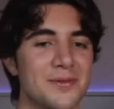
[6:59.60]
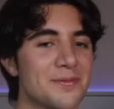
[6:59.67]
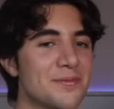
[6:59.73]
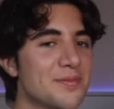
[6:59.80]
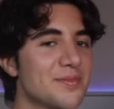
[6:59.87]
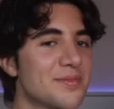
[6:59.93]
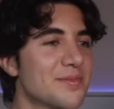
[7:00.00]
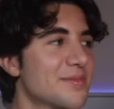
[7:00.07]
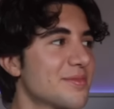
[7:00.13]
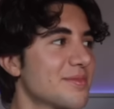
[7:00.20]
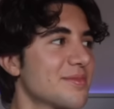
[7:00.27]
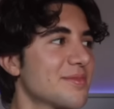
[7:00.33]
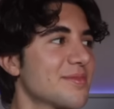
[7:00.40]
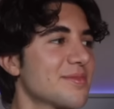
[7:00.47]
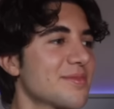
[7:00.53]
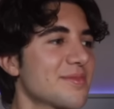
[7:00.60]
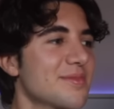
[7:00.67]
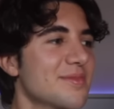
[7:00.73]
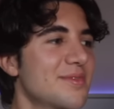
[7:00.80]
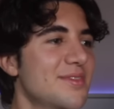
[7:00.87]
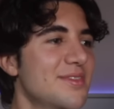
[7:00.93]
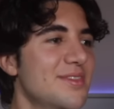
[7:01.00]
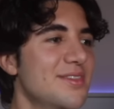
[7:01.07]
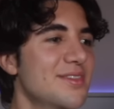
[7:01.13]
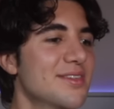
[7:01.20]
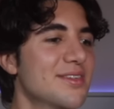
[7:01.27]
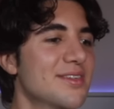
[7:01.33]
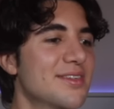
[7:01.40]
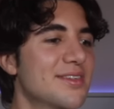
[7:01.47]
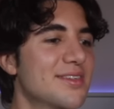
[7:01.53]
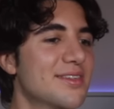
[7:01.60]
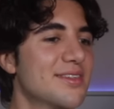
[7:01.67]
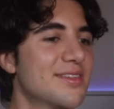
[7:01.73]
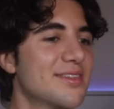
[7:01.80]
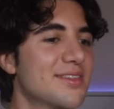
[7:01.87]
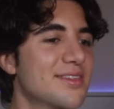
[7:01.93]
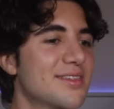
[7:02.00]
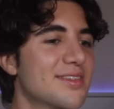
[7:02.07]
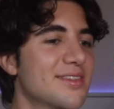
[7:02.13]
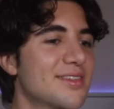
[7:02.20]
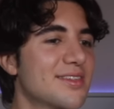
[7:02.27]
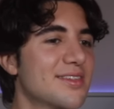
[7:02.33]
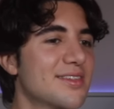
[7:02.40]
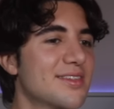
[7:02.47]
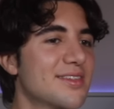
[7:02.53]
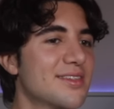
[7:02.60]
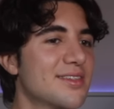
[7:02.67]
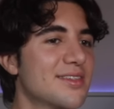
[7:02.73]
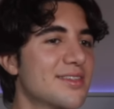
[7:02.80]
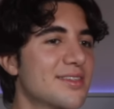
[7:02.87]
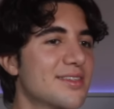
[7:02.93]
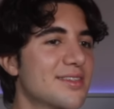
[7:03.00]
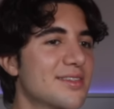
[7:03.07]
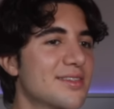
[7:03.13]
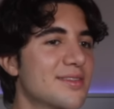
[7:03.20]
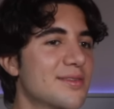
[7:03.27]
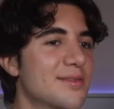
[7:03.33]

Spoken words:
The person shown says nothing.